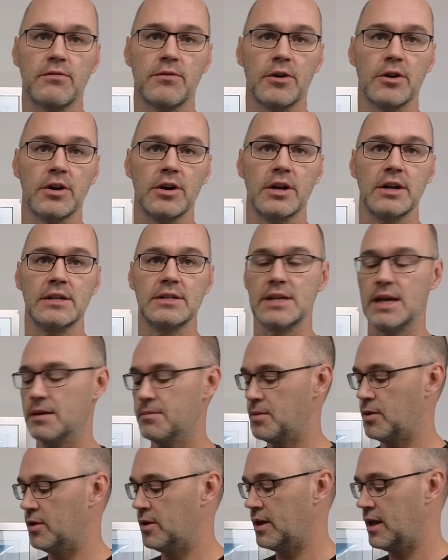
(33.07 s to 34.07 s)
For an
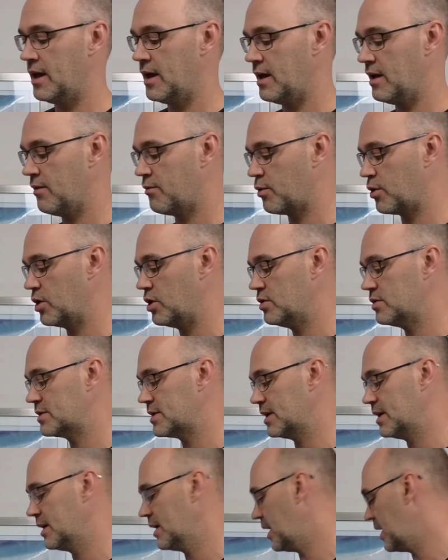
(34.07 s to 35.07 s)
example, if we're
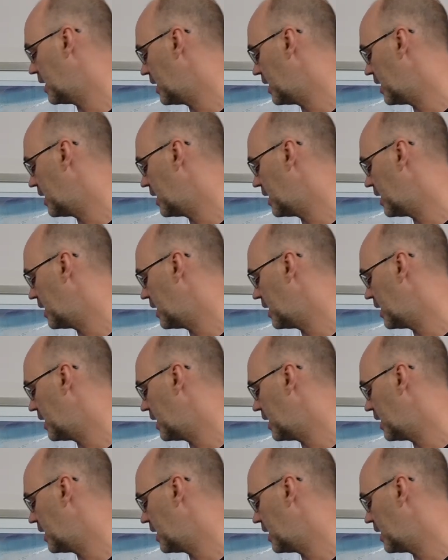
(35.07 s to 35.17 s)
using